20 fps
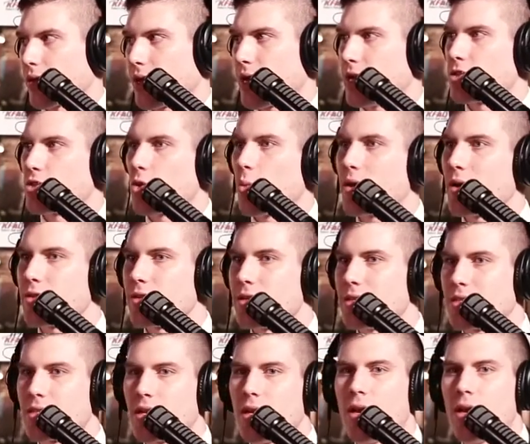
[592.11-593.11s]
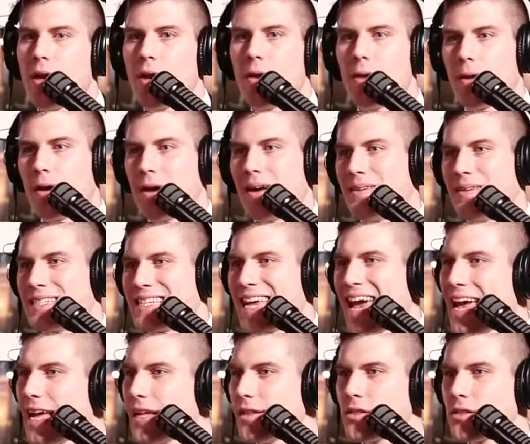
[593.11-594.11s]
Okay, so whether it's uh,
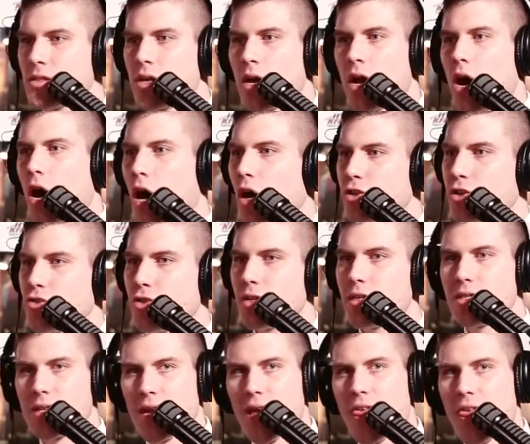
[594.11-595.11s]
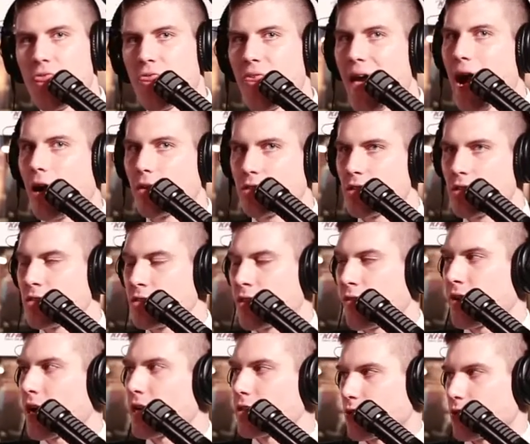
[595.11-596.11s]
tens, hundreds, thousands
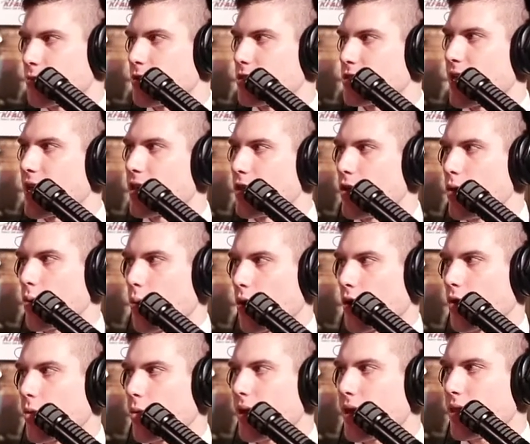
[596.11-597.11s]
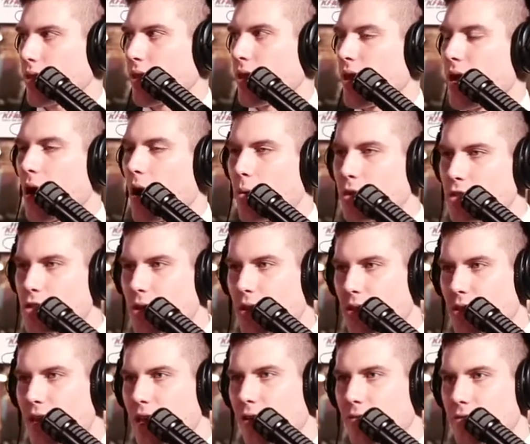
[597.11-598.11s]
of customers that you work with, I want you to
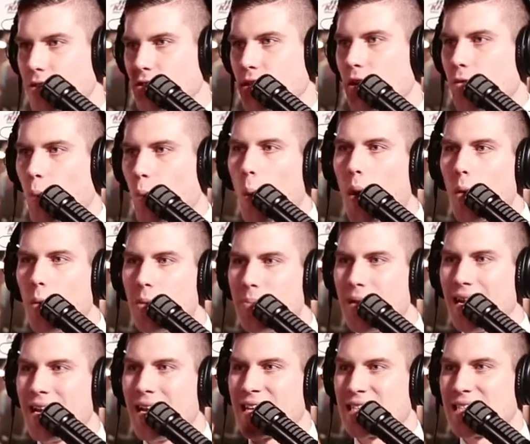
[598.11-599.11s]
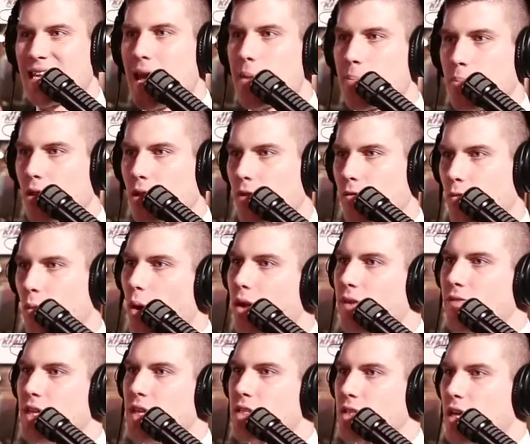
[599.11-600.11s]
think of yourself what would be an example of one
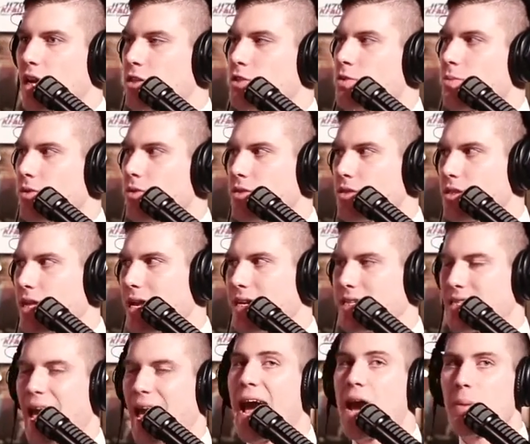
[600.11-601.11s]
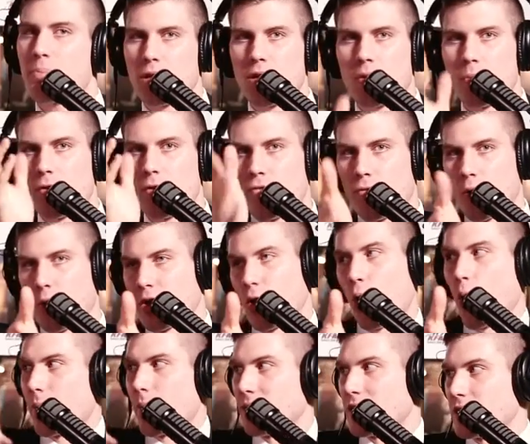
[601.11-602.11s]
of these customers that is applicable for
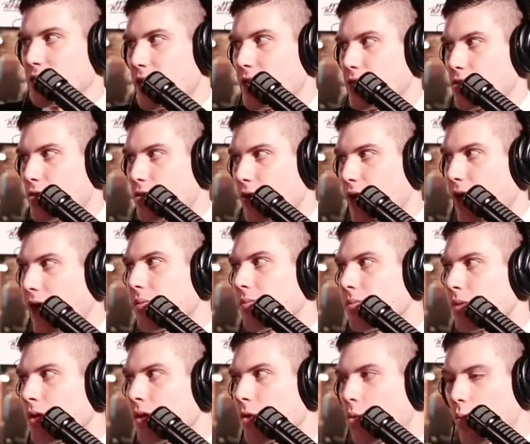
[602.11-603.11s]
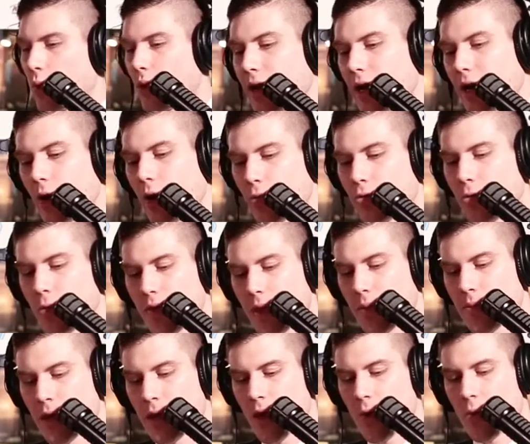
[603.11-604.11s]
your business, okay? Okay. going to go through
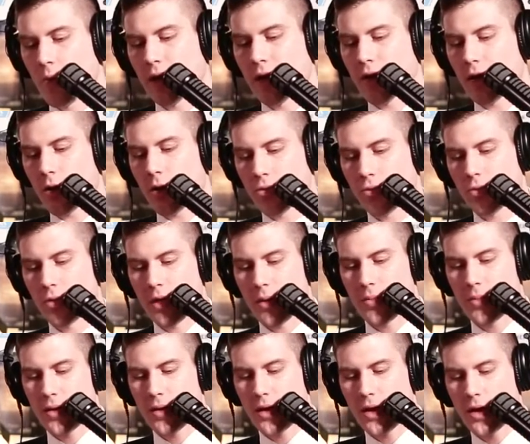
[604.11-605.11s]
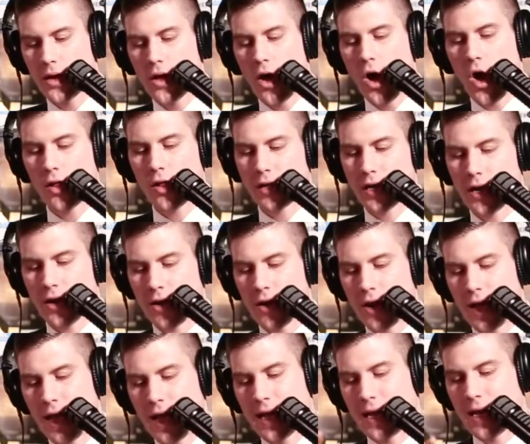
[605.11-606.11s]
them. We're going to go through them uh, all
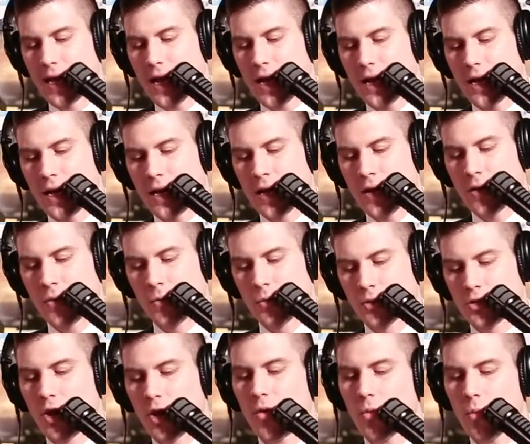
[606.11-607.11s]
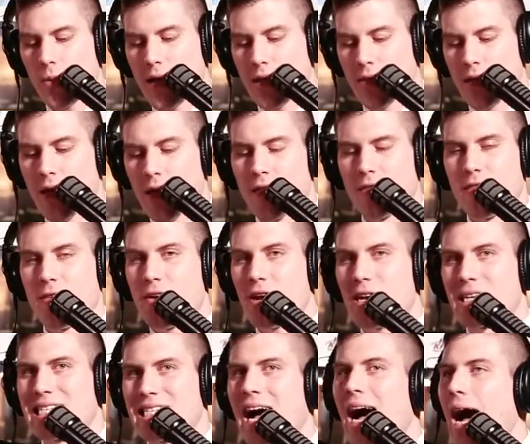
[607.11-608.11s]
here, and uh, we'll start with the
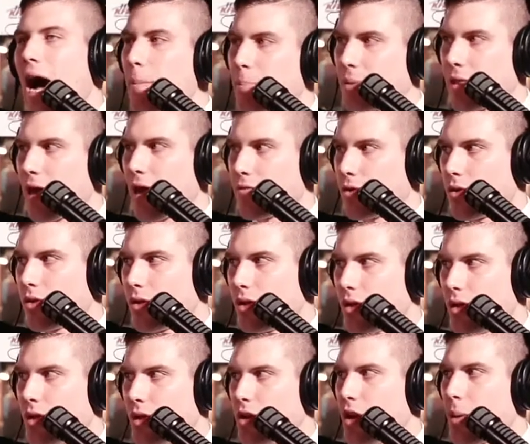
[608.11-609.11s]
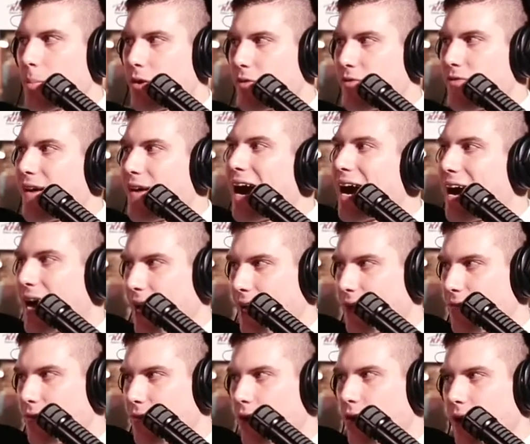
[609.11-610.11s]
very top level, number
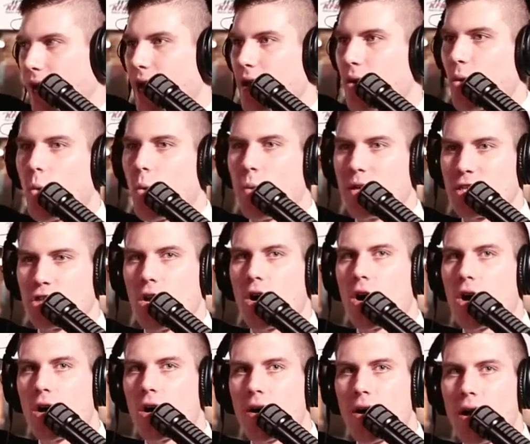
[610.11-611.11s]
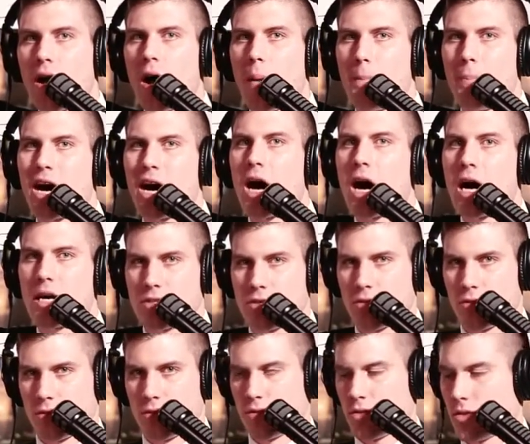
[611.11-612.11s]
five, okay, which are
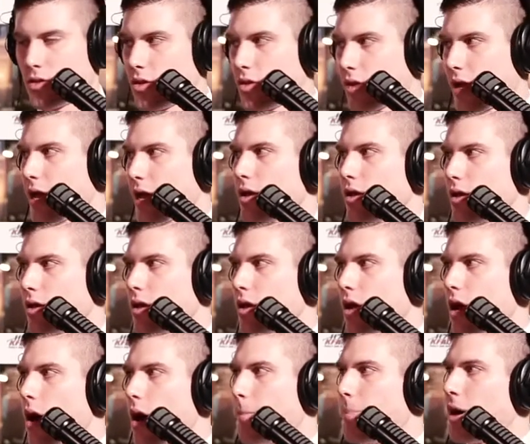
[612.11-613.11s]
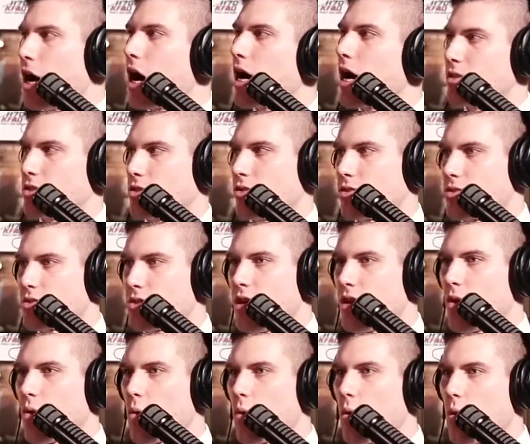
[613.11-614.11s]
apostles, okay? Apostles.
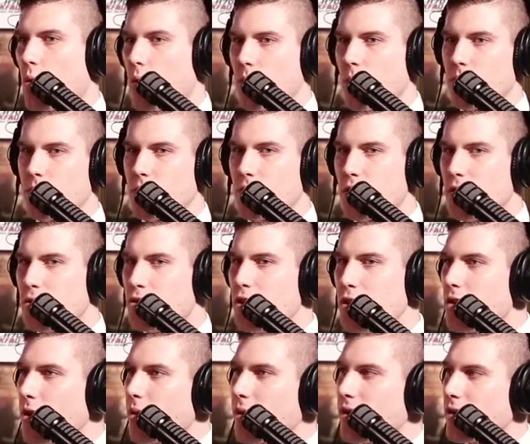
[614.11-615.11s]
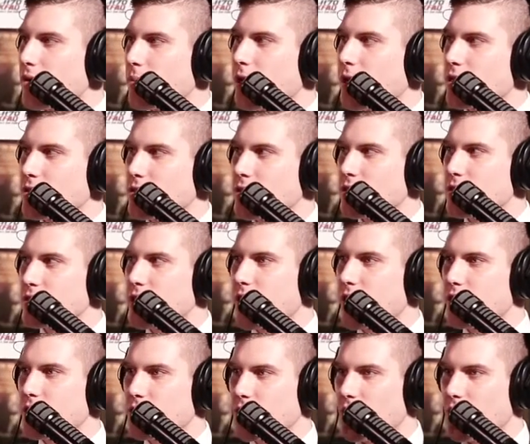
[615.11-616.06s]
Sure. Do, you know what an apostle is, Dan?